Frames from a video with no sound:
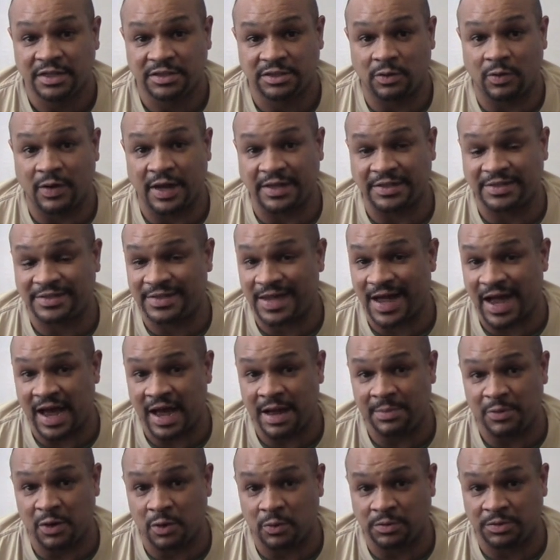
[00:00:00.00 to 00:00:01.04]
So as
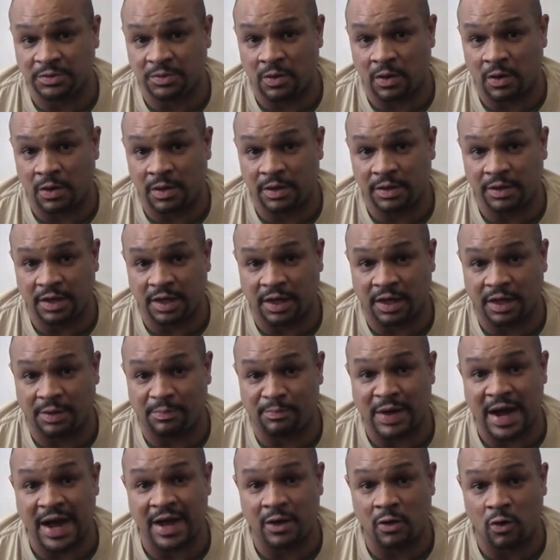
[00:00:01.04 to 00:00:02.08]
time goes on,
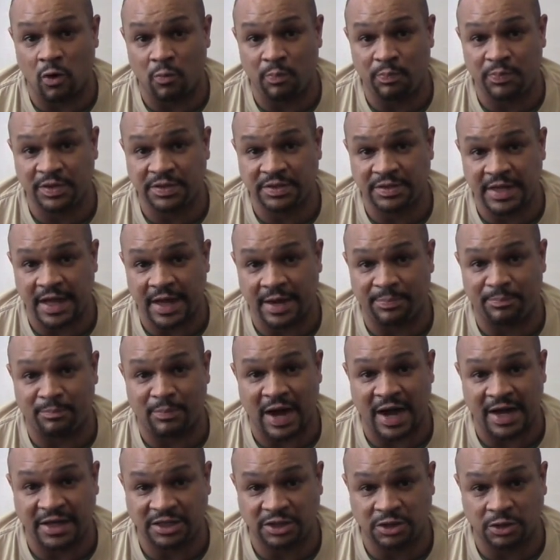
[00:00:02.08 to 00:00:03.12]
my hope is that
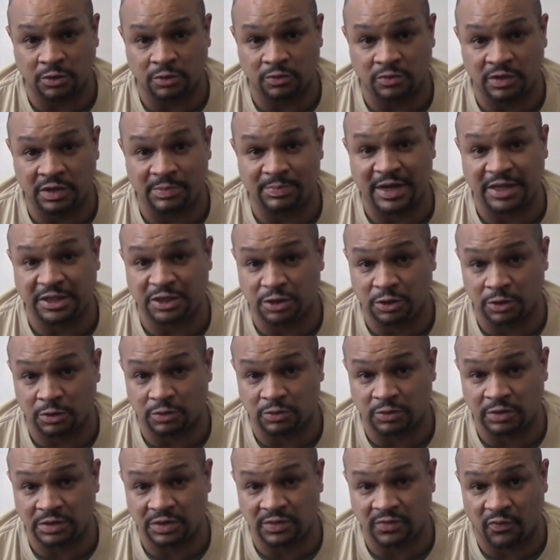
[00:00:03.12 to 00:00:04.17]
my children and my
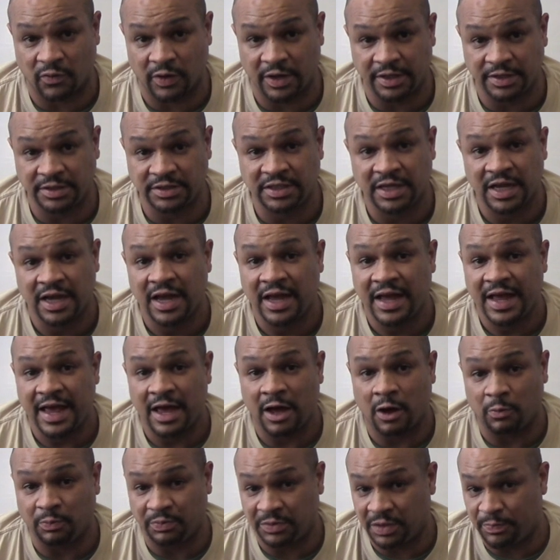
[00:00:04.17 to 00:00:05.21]
children's friends
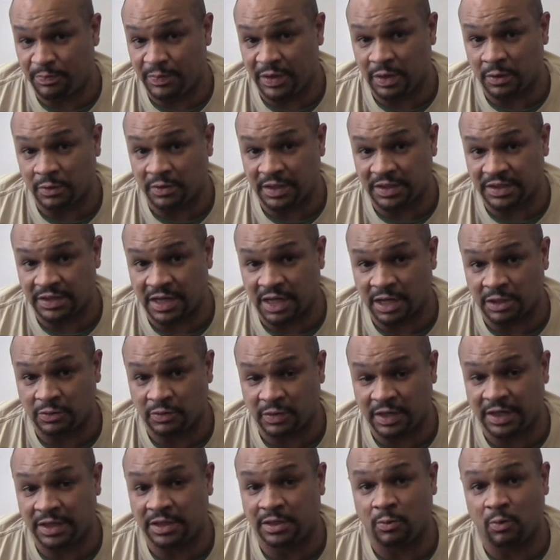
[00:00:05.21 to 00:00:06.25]
help to build this
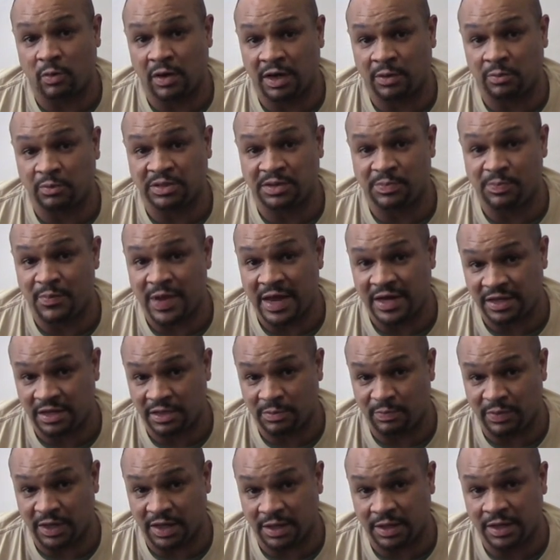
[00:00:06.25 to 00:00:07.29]
country into what it was meant
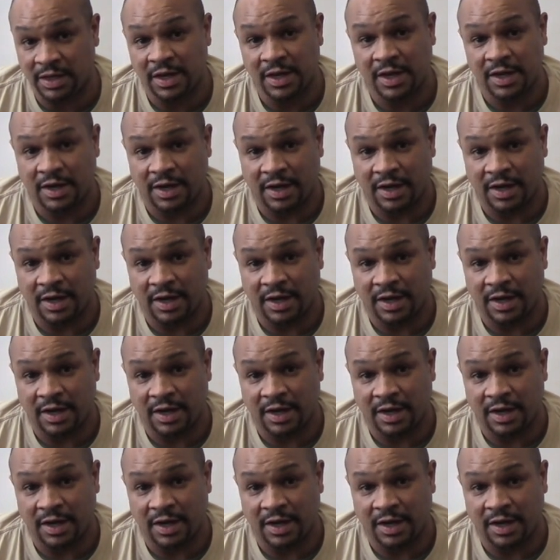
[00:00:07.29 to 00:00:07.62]
to be,